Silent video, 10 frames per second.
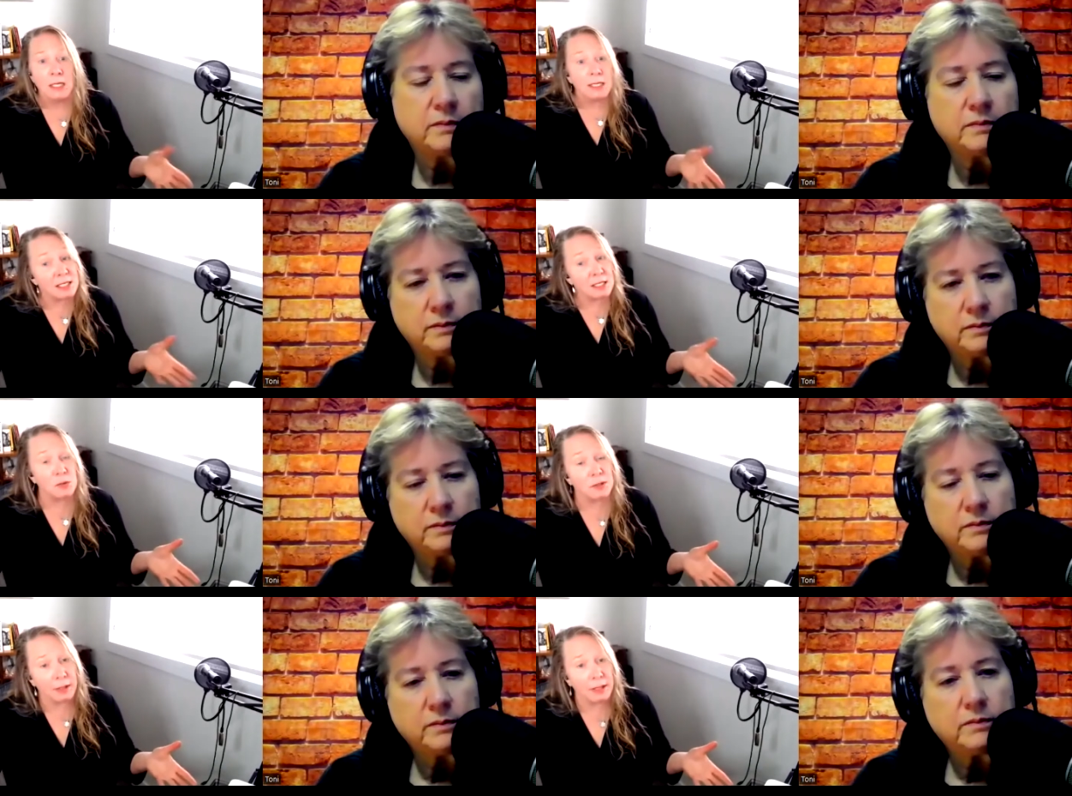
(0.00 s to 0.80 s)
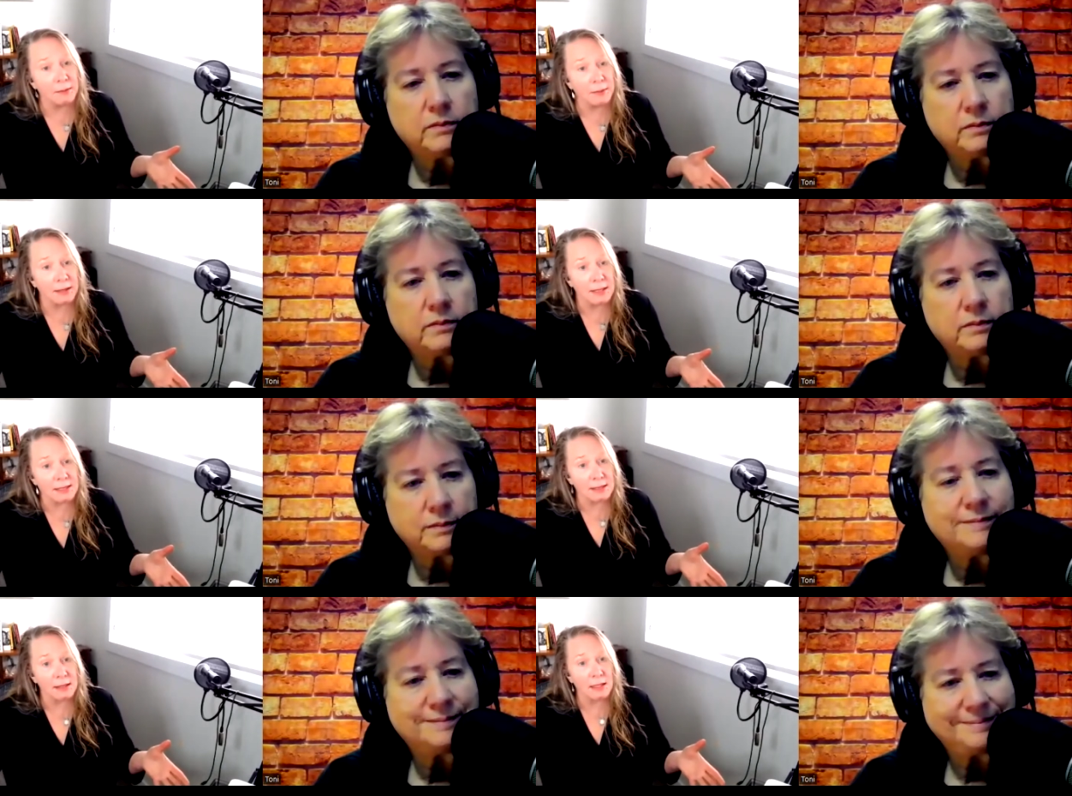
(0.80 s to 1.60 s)
Speaker 1: And since we're talking about
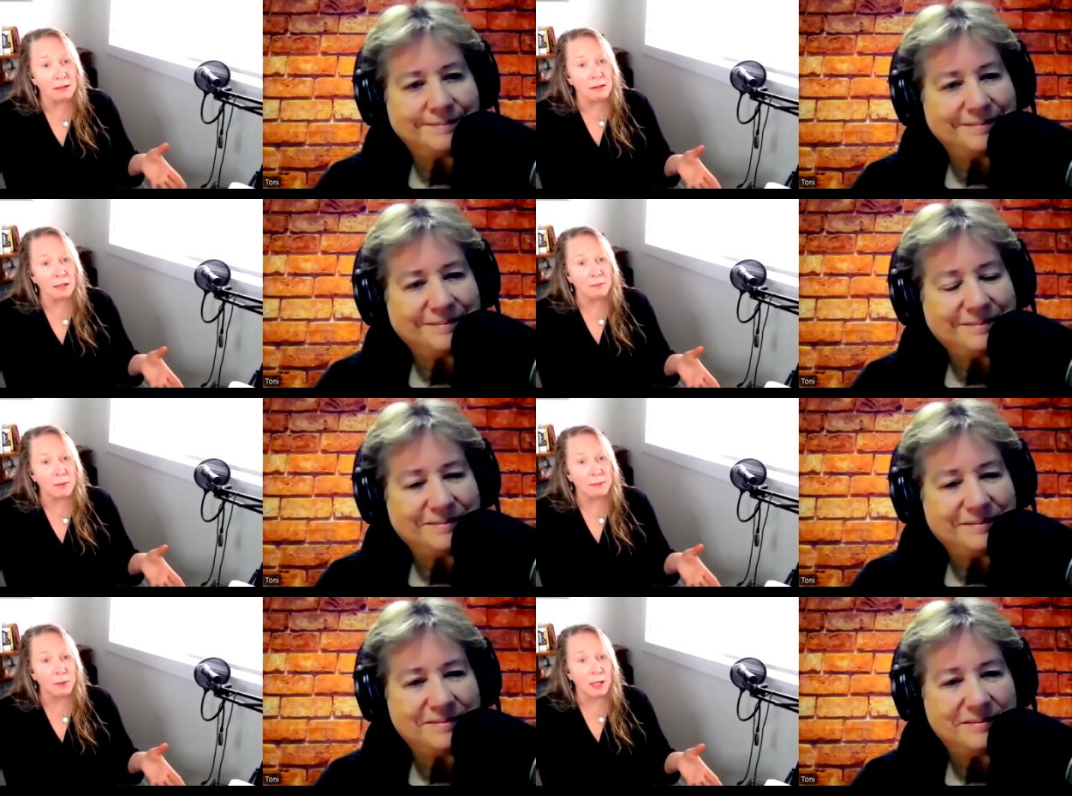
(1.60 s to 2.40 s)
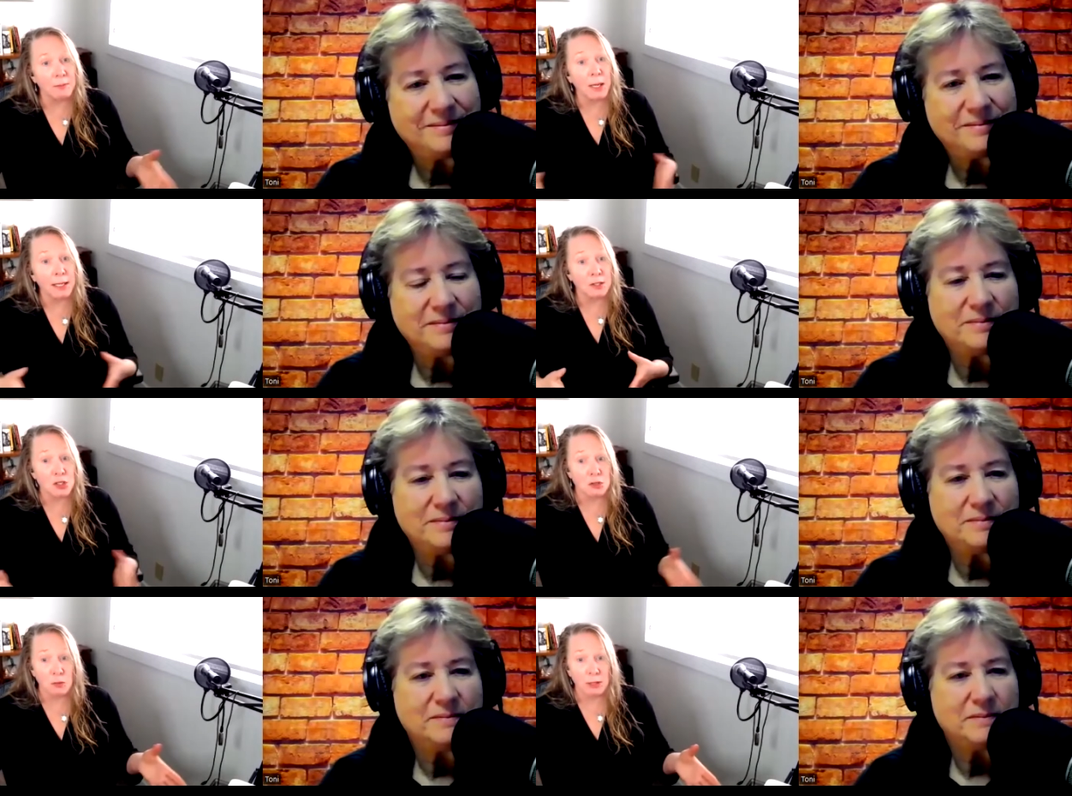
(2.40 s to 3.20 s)
this, I think a lot of people, I might
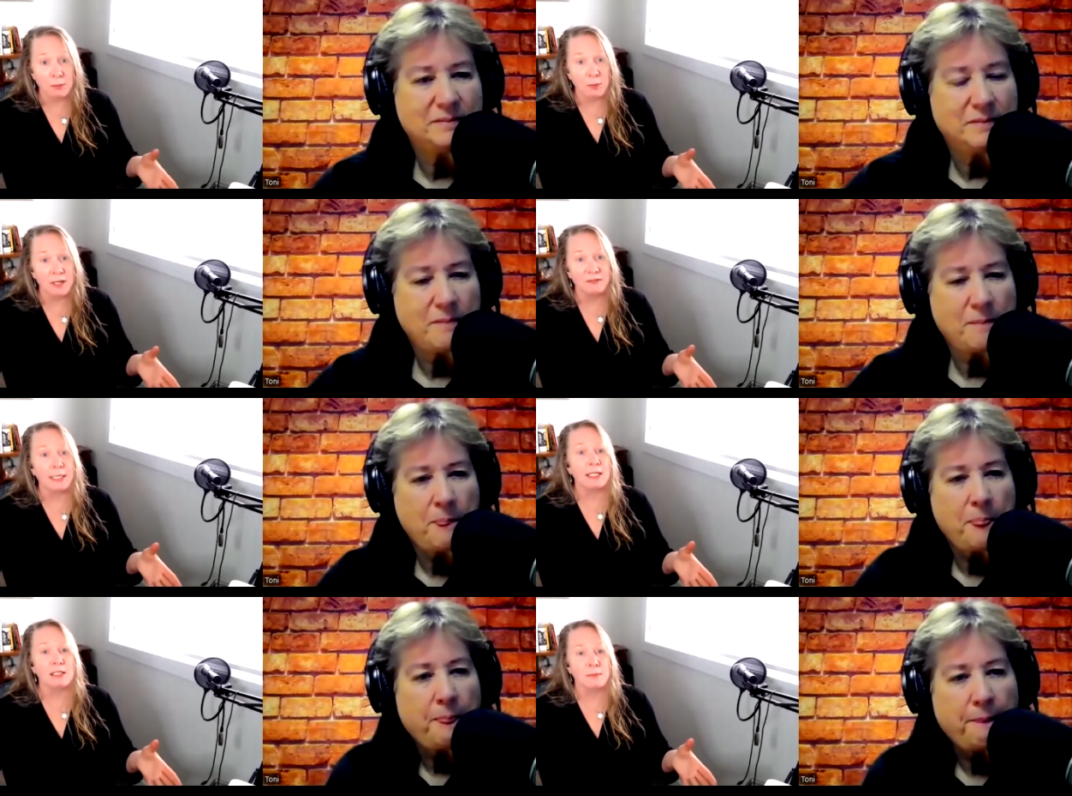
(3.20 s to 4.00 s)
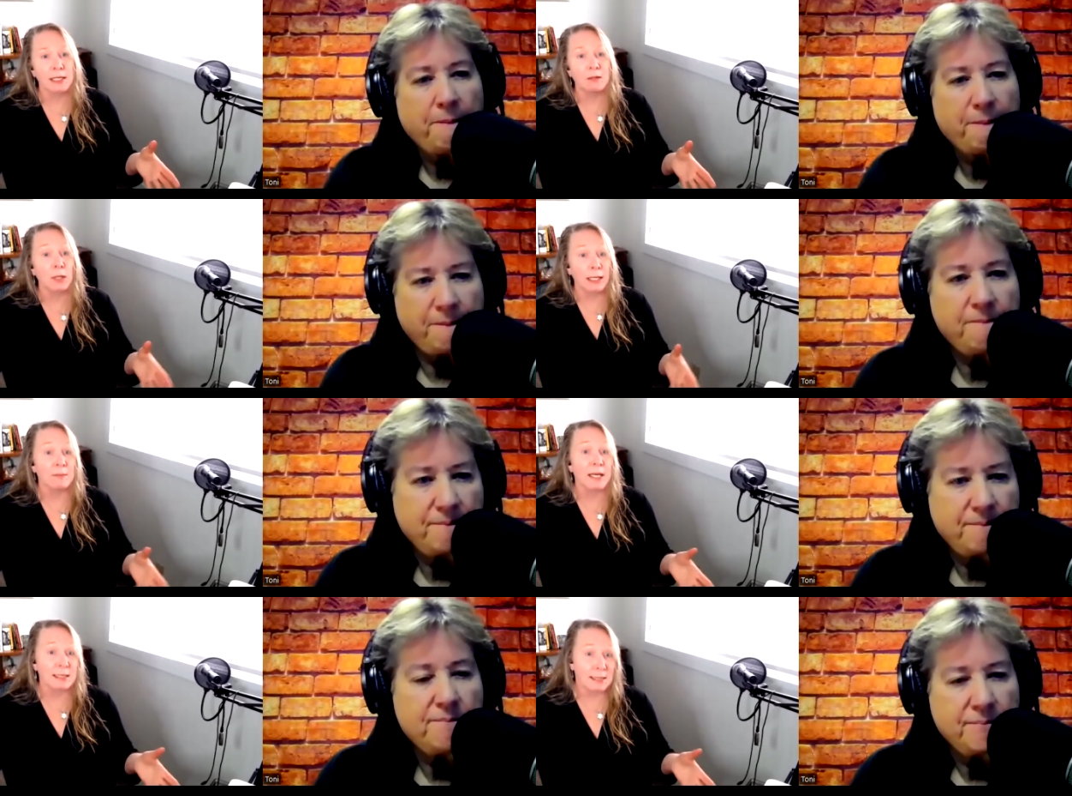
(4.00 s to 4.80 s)
just really briefly explain what
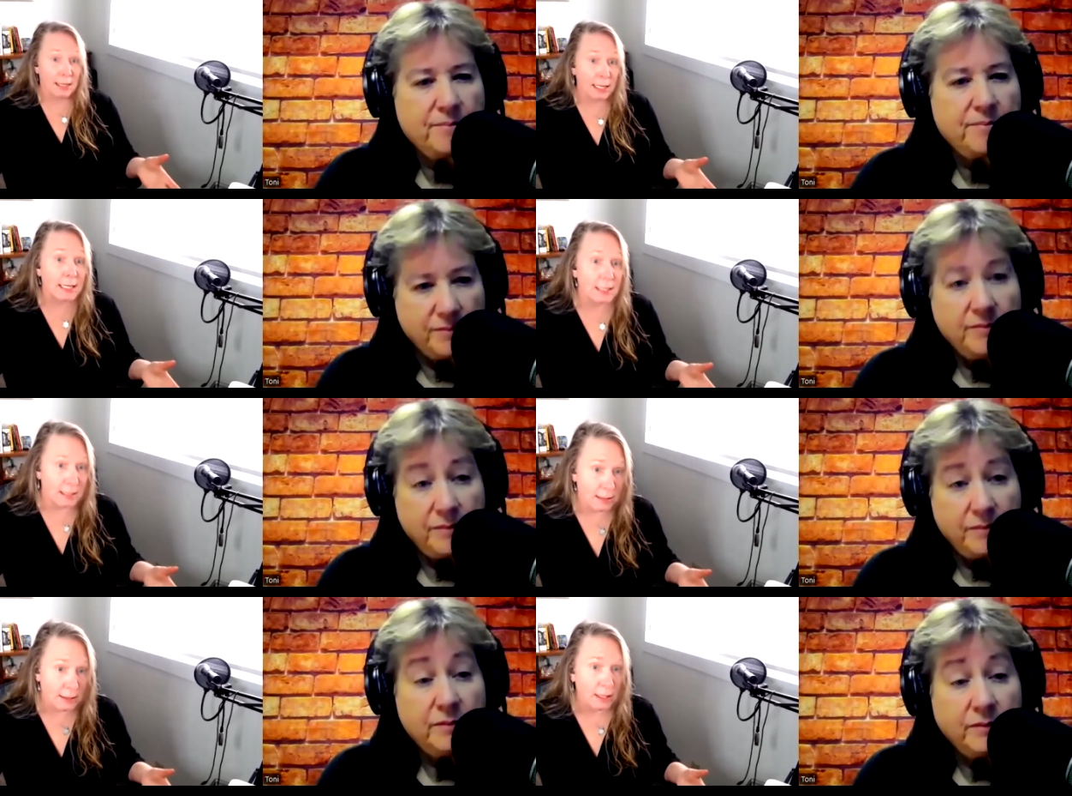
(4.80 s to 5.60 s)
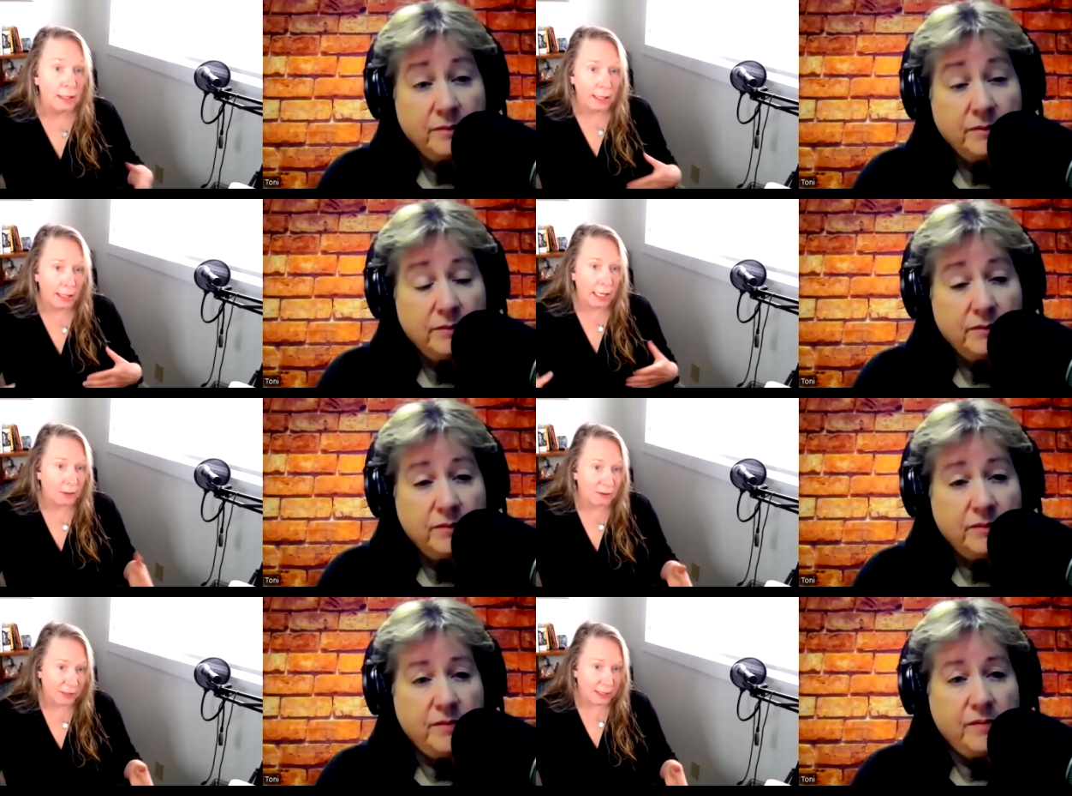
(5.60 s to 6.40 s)
M S is and
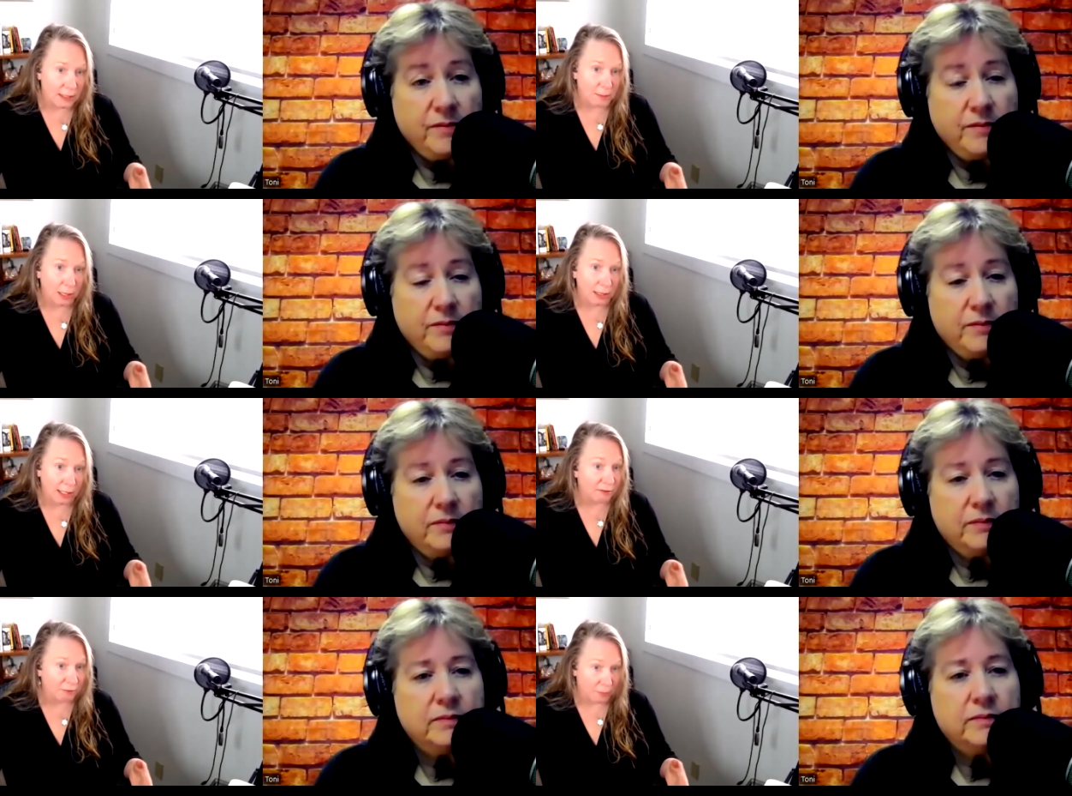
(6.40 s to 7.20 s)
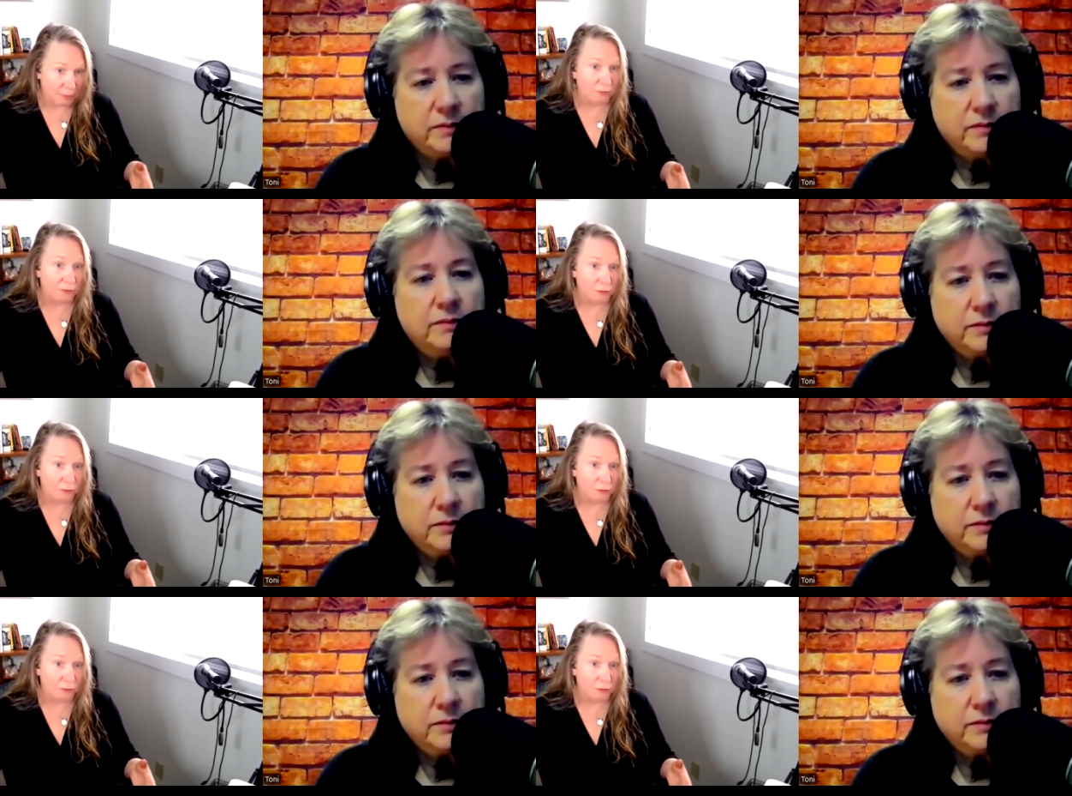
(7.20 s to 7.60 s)
how it affects the body, if, if